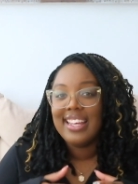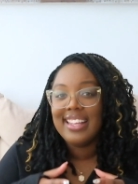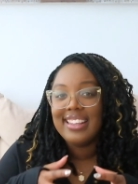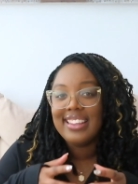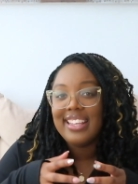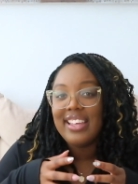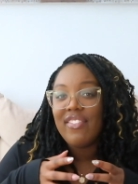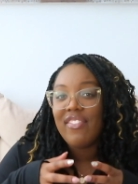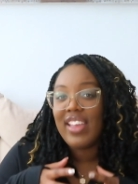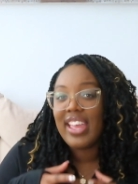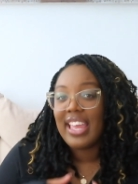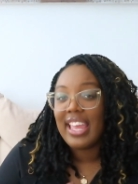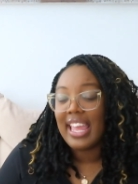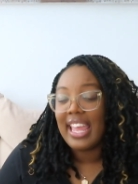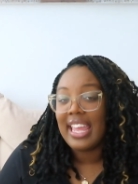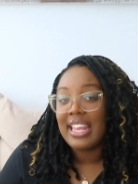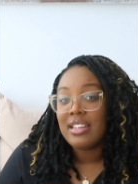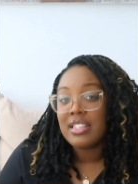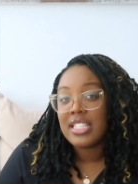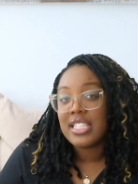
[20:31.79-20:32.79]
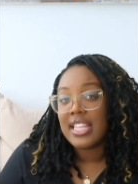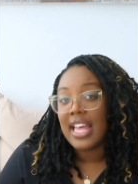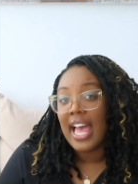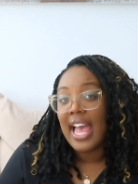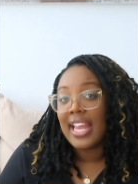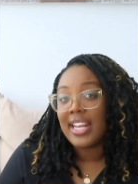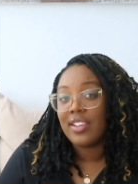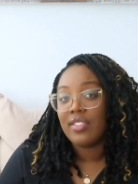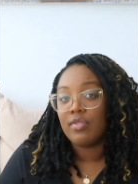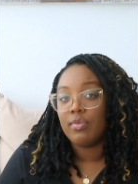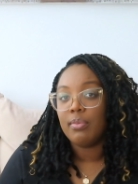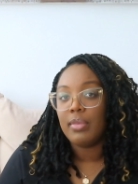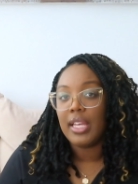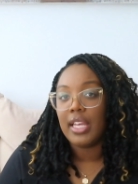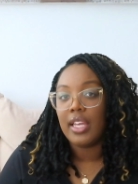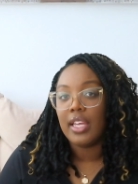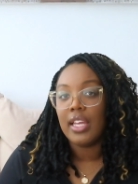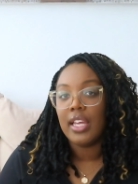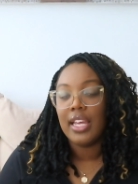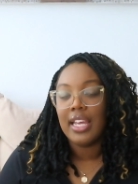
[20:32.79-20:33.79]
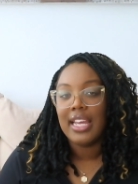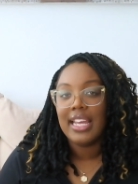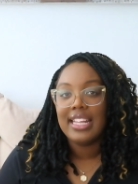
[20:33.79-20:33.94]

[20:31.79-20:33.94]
living inside of me,